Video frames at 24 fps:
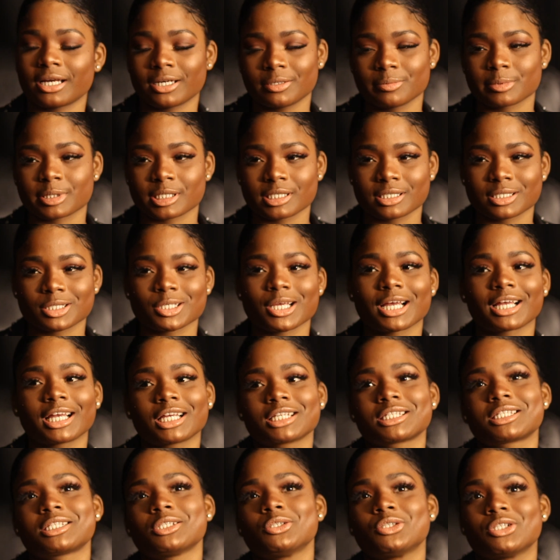comes in. So I
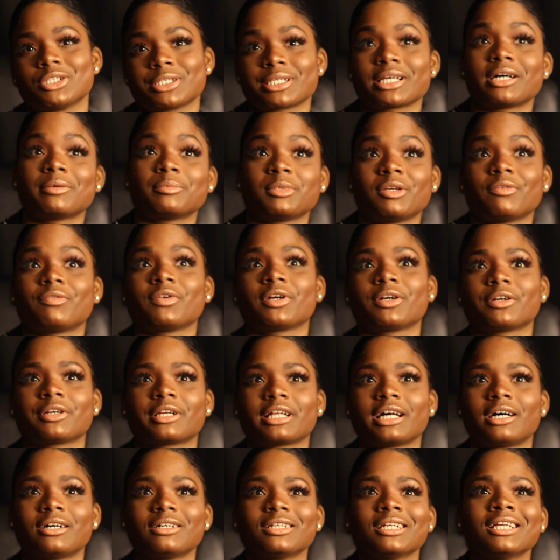guess you just helped me figure
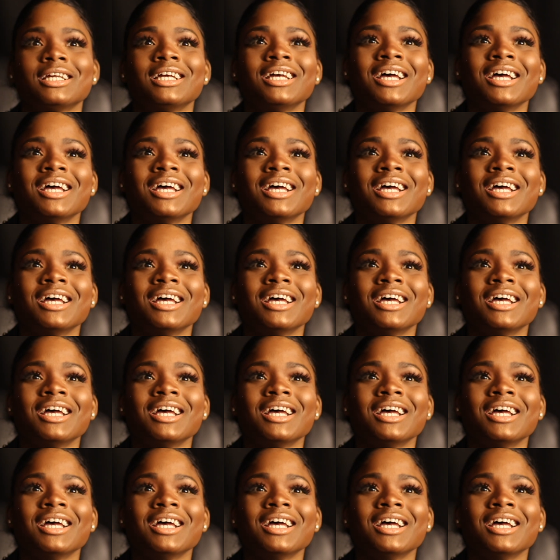it out.